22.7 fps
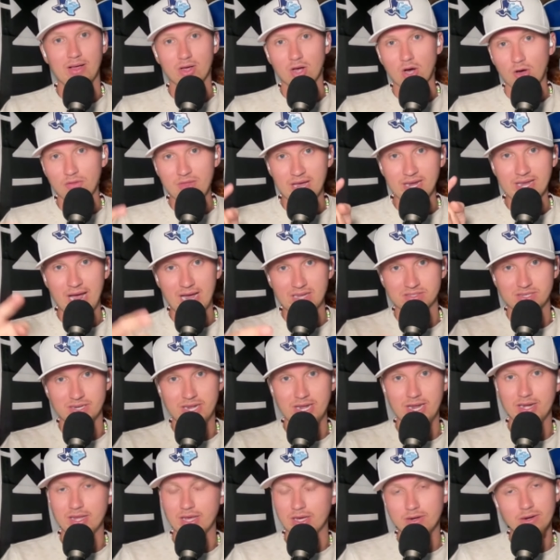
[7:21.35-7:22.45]
Like, oh, that guy's an
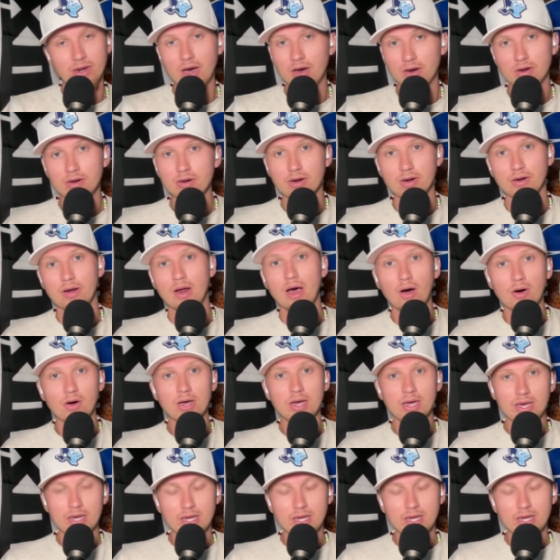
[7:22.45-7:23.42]
idiot. No, no, no, no.